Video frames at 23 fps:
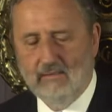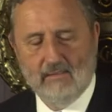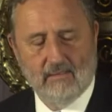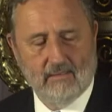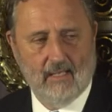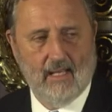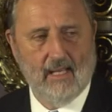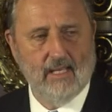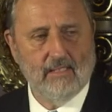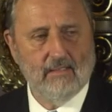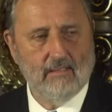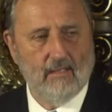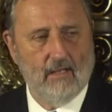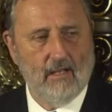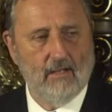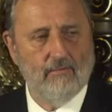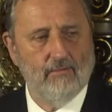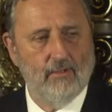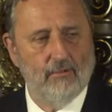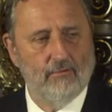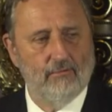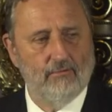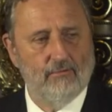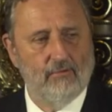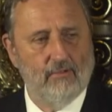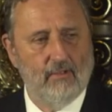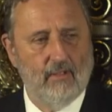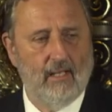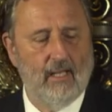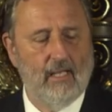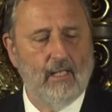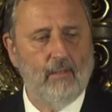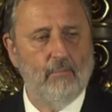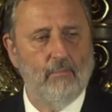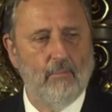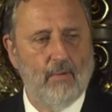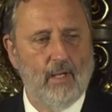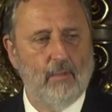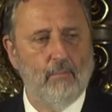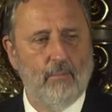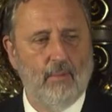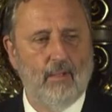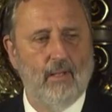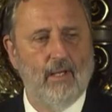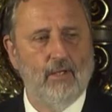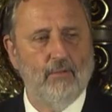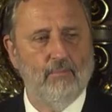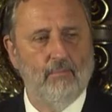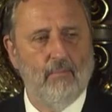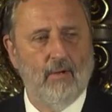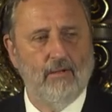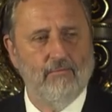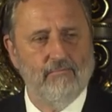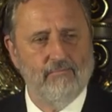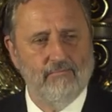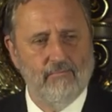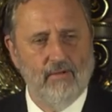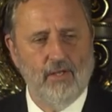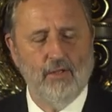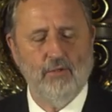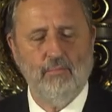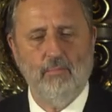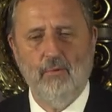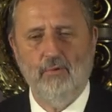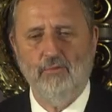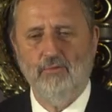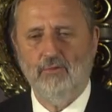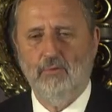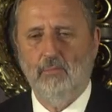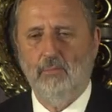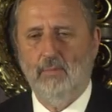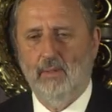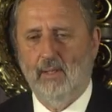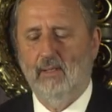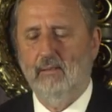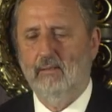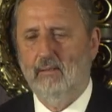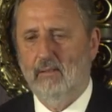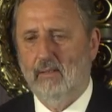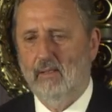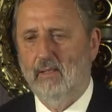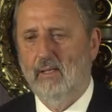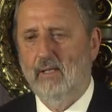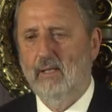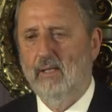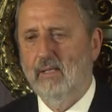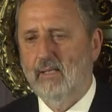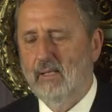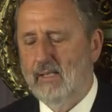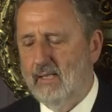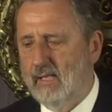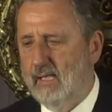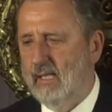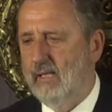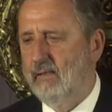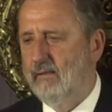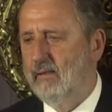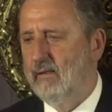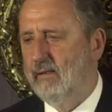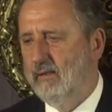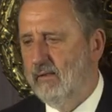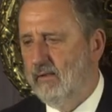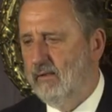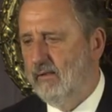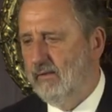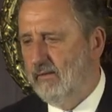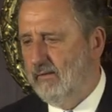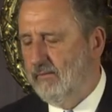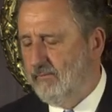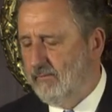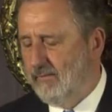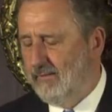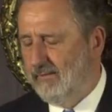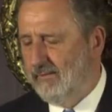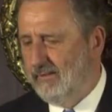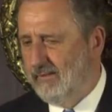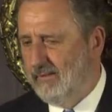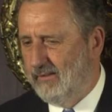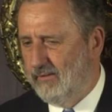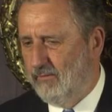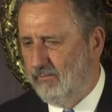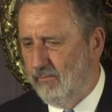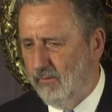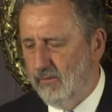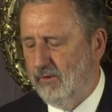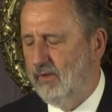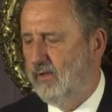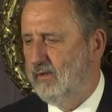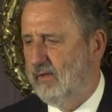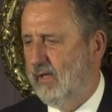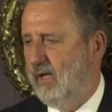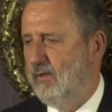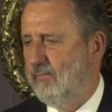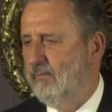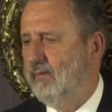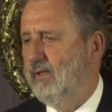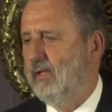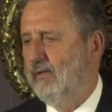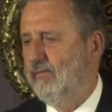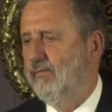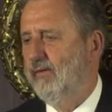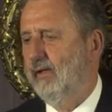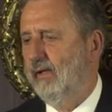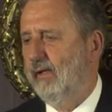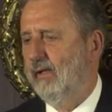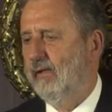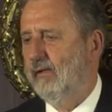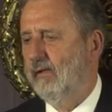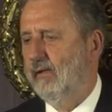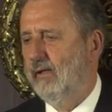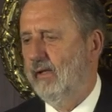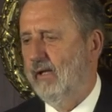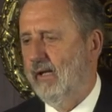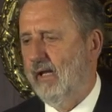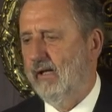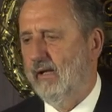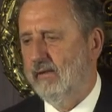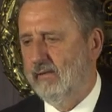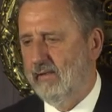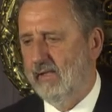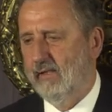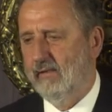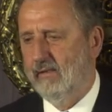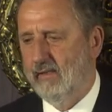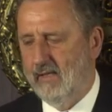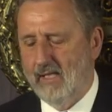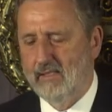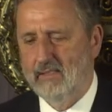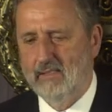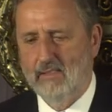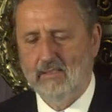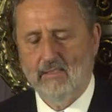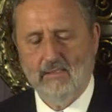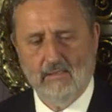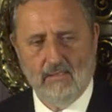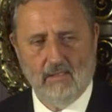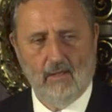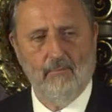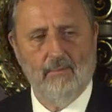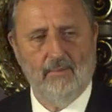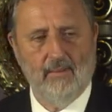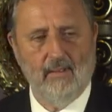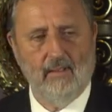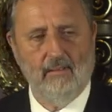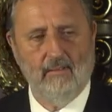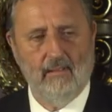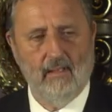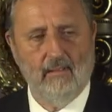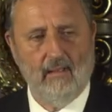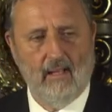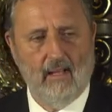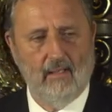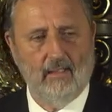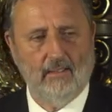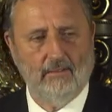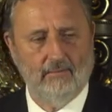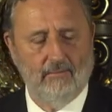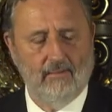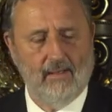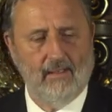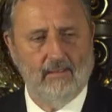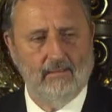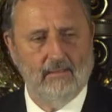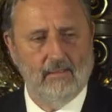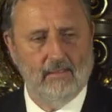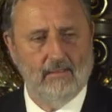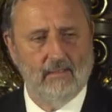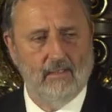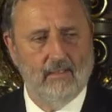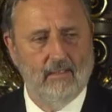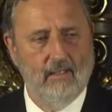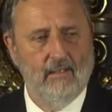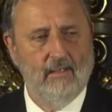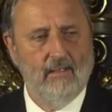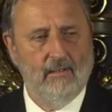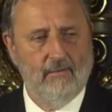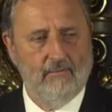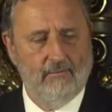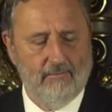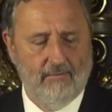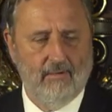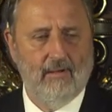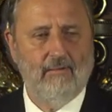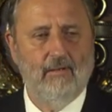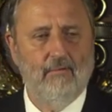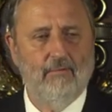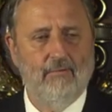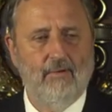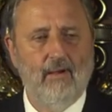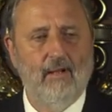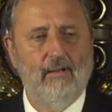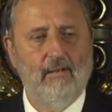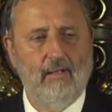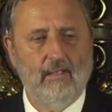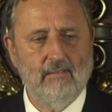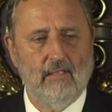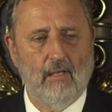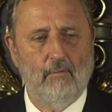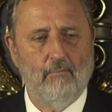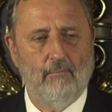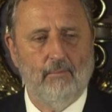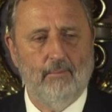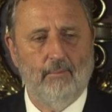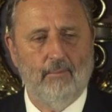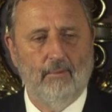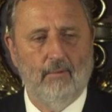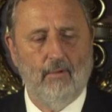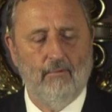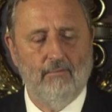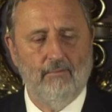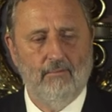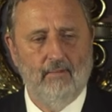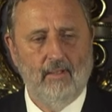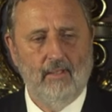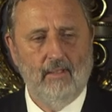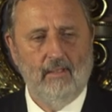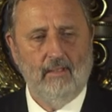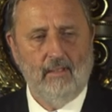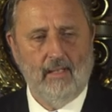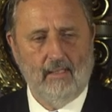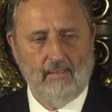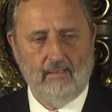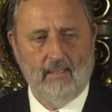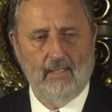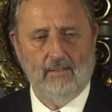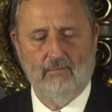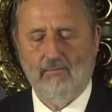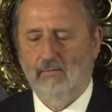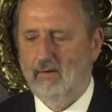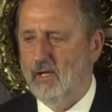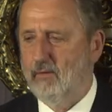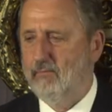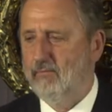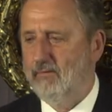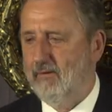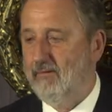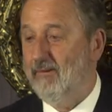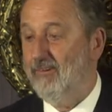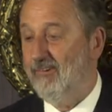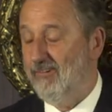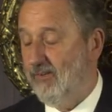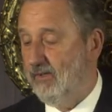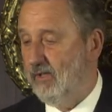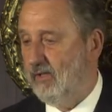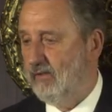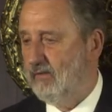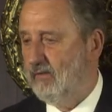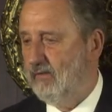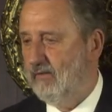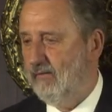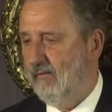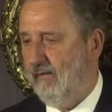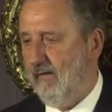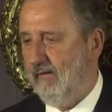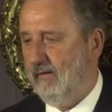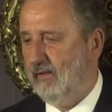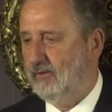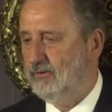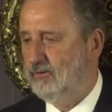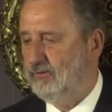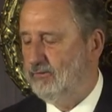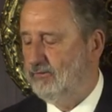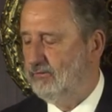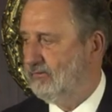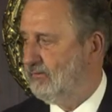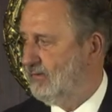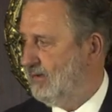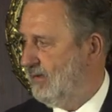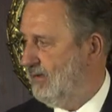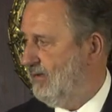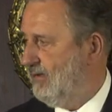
says, I want to take my place, my responsibility in the world I'm living in. And I think that is something that Alex Wynaendts is a very fine example of, and that's why I'm very honored, Alex, to